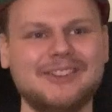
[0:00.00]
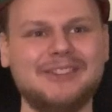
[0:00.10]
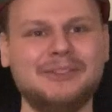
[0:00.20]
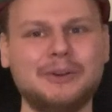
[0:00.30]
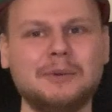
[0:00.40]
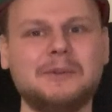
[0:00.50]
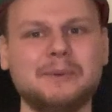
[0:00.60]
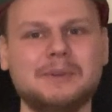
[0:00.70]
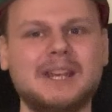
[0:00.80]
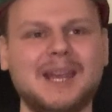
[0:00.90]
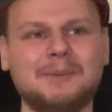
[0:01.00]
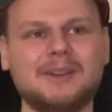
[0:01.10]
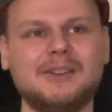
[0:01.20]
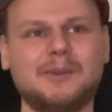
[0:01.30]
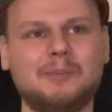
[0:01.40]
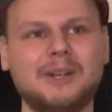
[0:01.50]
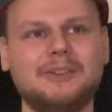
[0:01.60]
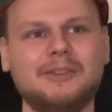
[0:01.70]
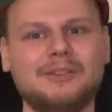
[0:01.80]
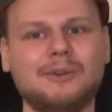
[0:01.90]
And those two games, I spent
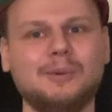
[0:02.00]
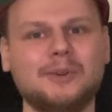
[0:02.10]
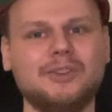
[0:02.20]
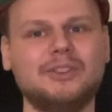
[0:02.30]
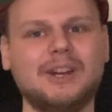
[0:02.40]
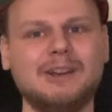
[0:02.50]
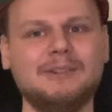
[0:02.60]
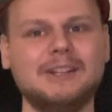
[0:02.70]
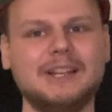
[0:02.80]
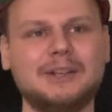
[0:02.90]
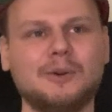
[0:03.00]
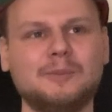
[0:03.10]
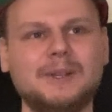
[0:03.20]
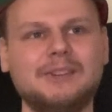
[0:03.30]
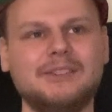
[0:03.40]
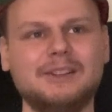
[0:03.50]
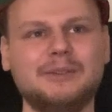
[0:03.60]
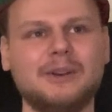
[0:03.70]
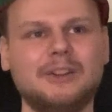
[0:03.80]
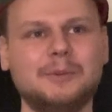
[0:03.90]
so much time with, like, completing it
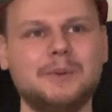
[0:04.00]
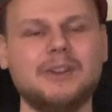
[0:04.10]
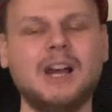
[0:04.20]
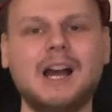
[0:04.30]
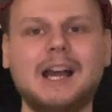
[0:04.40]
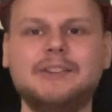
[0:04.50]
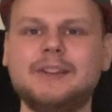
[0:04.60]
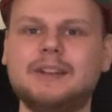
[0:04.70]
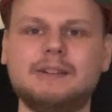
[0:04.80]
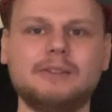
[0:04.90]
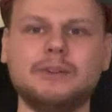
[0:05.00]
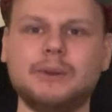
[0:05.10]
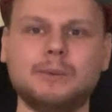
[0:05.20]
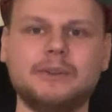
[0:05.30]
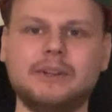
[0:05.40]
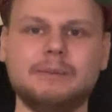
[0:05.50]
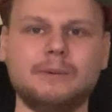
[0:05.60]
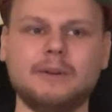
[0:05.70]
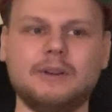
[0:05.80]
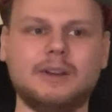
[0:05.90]
to 100%. I didn't even know what they
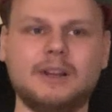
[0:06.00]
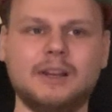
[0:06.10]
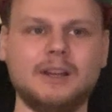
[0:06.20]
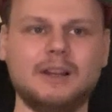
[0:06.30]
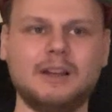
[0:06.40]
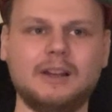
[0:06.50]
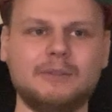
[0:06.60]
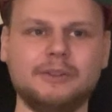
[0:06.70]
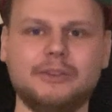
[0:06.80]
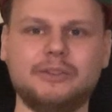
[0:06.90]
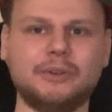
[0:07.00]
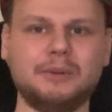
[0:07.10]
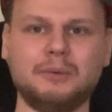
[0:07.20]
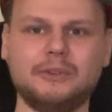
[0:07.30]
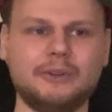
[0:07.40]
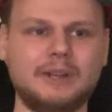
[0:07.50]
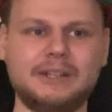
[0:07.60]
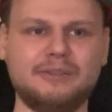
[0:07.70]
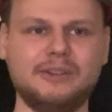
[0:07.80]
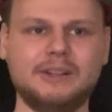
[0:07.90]
were, what the story was or
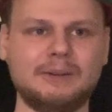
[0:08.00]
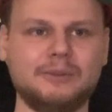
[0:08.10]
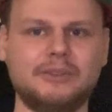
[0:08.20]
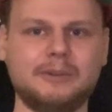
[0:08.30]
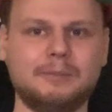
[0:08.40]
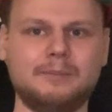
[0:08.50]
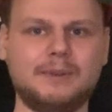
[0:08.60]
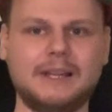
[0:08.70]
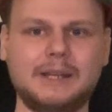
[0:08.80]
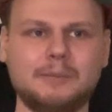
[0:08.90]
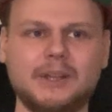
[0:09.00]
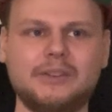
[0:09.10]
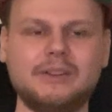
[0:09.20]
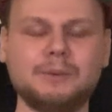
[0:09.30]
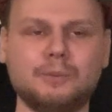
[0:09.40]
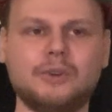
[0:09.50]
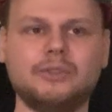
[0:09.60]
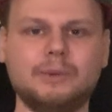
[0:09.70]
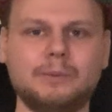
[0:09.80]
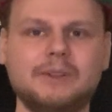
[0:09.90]
anything. I was just playing, but I still
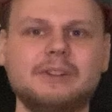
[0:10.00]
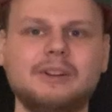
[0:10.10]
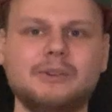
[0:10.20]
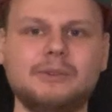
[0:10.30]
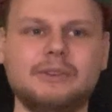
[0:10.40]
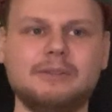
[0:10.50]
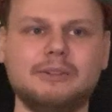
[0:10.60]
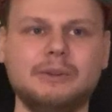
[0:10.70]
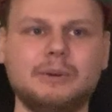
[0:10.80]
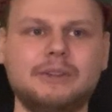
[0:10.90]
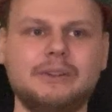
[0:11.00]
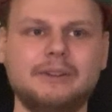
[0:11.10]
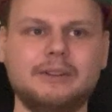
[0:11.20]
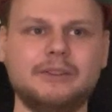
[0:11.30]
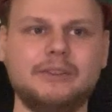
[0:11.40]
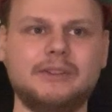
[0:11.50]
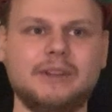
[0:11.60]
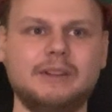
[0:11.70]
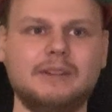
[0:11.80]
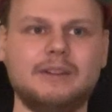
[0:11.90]
watched the videos even though I didn't
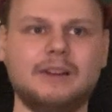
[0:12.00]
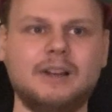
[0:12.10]
understand.